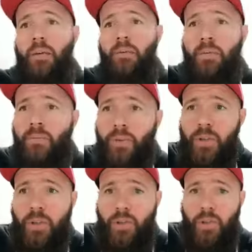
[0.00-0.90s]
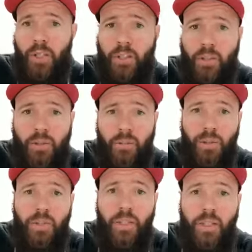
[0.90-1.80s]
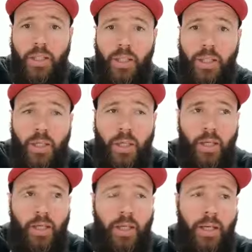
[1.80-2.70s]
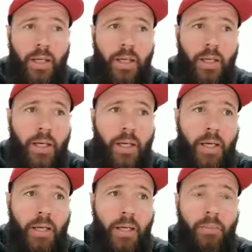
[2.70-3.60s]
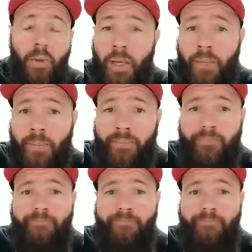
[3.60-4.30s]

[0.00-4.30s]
my first introduction to music. Then my mum